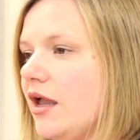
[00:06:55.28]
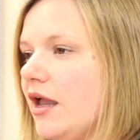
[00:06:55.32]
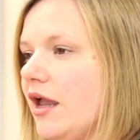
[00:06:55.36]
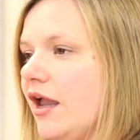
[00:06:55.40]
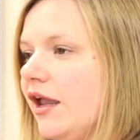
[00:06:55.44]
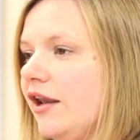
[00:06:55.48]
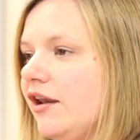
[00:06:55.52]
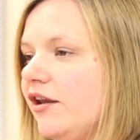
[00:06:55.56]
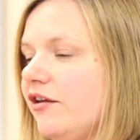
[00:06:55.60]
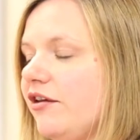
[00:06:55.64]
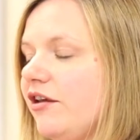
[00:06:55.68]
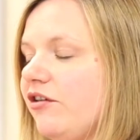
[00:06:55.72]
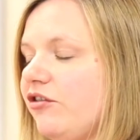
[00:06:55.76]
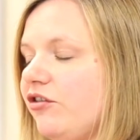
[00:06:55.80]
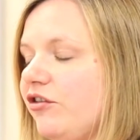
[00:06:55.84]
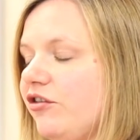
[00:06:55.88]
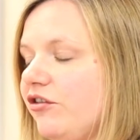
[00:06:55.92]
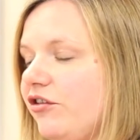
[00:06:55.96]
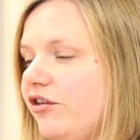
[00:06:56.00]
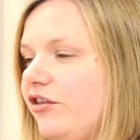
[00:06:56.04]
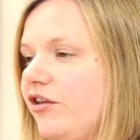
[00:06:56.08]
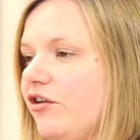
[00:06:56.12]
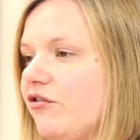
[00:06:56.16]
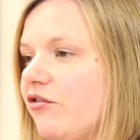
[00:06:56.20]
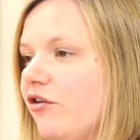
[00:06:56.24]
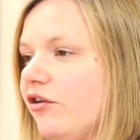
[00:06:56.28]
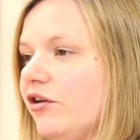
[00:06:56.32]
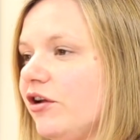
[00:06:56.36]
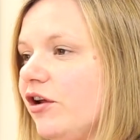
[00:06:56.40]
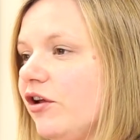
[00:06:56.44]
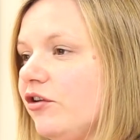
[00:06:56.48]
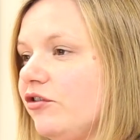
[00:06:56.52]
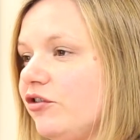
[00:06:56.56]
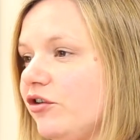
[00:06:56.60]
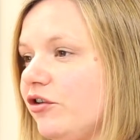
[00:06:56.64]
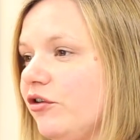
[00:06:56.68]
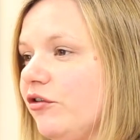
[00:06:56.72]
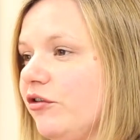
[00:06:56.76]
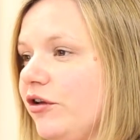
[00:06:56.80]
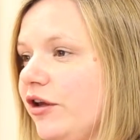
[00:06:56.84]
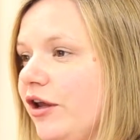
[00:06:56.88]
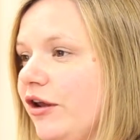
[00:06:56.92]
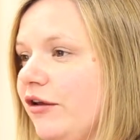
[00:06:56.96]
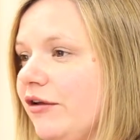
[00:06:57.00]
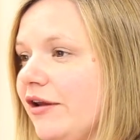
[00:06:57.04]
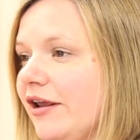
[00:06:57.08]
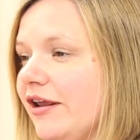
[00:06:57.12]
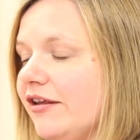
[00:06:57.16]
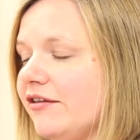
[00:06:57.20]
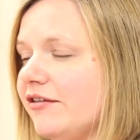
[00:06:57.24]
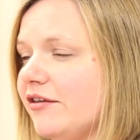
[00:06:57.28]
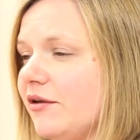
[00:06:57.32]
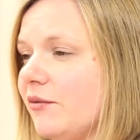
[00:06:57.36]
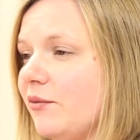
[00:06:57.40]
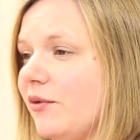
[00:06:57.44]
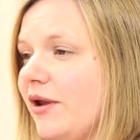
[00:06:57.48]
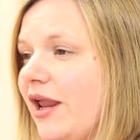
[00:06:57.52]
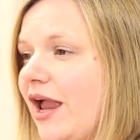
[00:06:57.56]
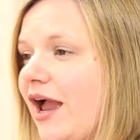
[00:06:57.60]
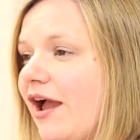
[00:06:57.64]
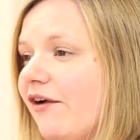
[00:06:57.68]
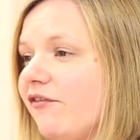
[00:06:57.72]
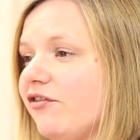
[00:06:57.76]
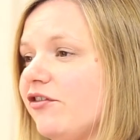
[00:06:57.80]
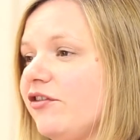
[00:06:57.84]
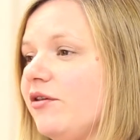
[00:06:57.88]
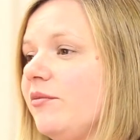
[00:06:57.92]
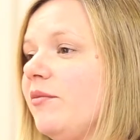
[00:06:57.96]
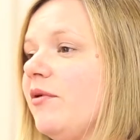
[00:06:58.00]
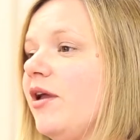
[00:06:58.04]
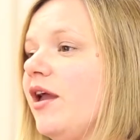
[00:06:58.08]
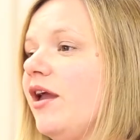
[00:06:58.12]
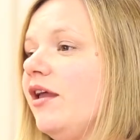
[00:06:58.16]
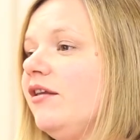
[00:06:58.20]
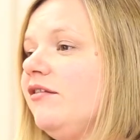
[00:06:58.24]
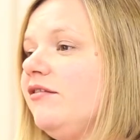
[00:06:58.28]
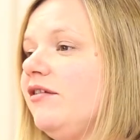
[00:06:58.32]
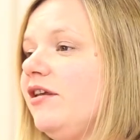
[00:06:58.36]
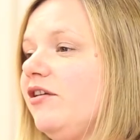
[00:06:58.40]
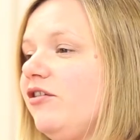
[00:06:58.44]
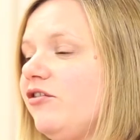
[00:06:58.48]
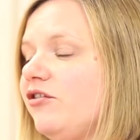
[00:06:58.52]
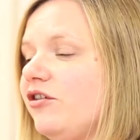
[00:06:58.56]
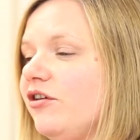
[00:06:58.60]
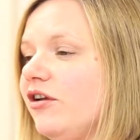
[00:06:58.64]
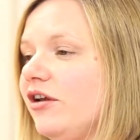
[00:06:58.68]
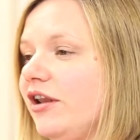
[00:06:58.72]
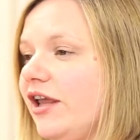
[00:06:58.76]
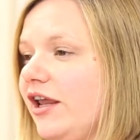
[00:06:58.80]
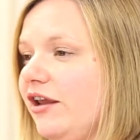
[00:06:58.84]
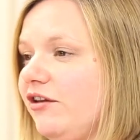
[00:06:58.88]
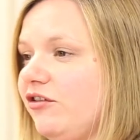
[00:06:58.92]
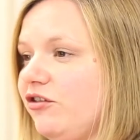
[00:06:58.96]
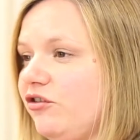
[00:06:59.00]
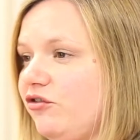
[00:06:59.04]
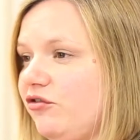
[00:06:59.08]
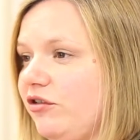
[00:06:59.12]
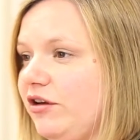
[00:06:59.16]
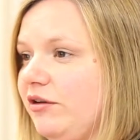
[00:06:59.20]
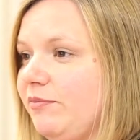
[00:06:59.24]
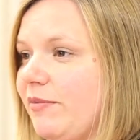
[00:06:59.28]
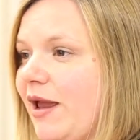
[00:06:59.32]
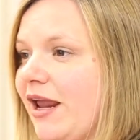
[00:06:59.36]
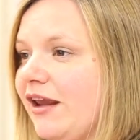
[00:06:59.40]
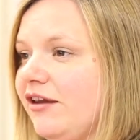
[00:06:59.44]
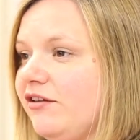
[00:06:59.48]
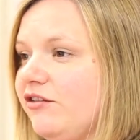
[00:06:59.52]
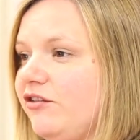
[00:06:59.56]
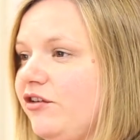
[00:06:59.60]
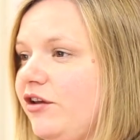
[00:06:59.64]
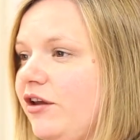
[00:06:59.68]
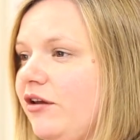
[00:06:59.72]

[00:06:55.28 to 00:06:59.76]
In addition to the chronological units, we have some additional history-based